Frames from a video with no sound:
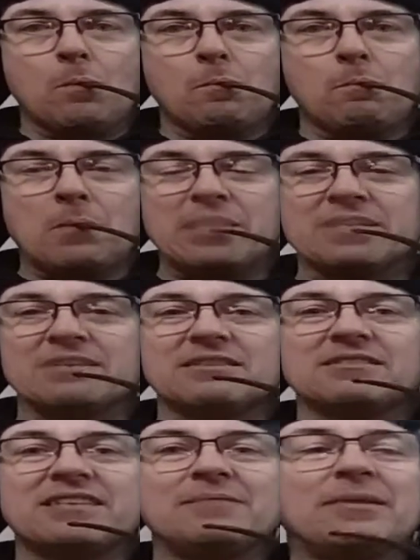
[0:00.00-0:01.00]
But it doesn't
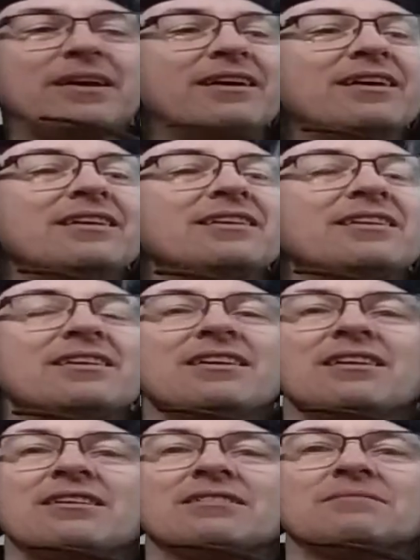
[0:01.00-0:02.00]
seem
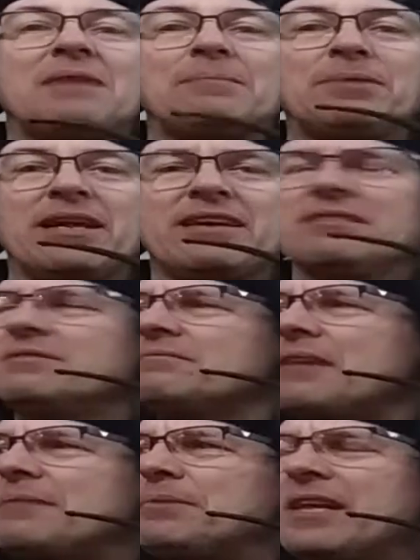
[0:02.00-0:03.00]
like
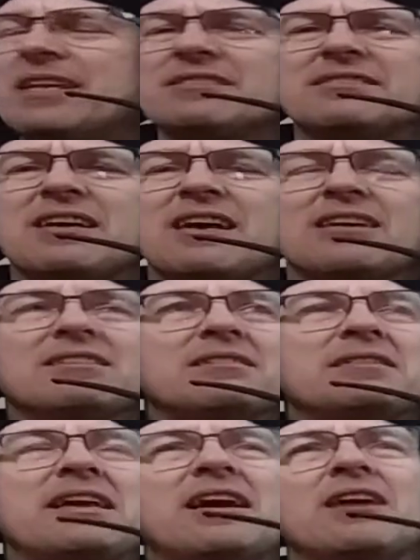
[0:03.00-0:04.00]
my plans kind
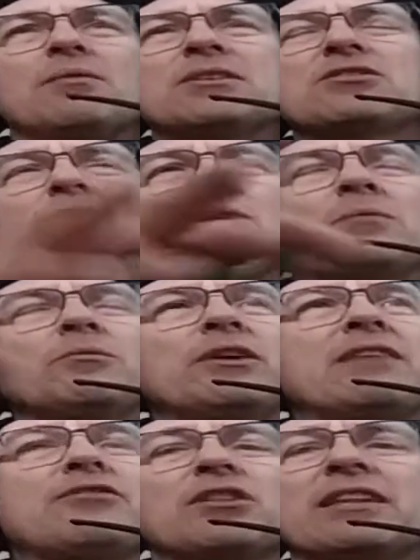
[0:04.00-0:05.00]
of, what's the word I'm looking
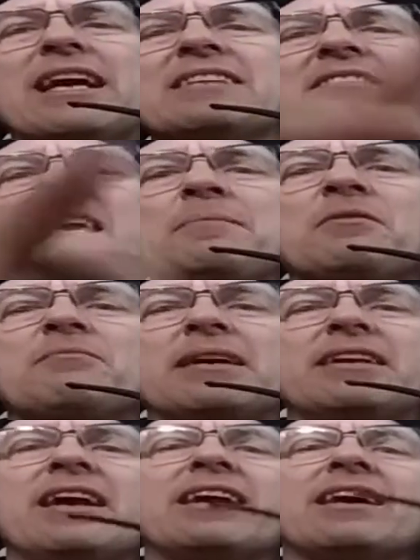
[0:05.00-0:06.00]
for? The landscape of my
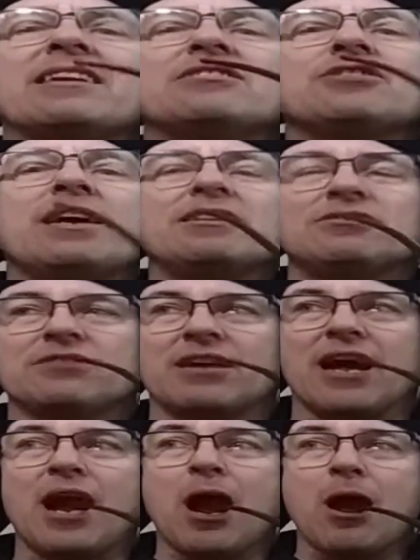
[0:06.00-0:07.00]
day kind of changed today.